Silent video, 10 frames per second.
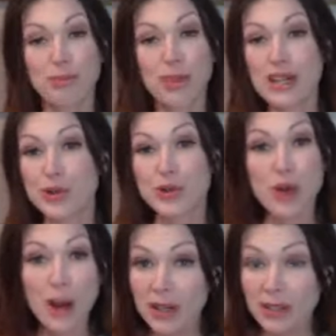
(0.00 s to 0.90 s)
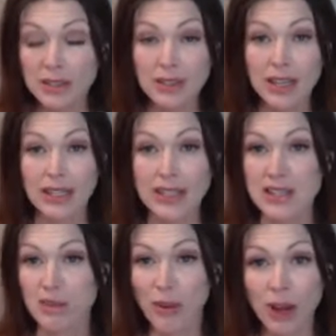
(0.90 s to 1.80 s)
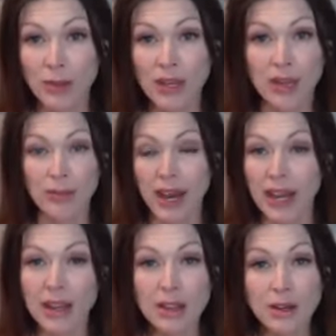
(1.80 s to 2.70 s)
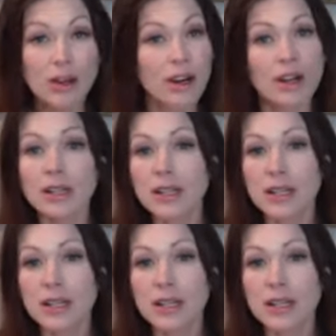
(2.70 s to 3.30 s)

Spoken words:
big trauma and disappointment and pain that you're currently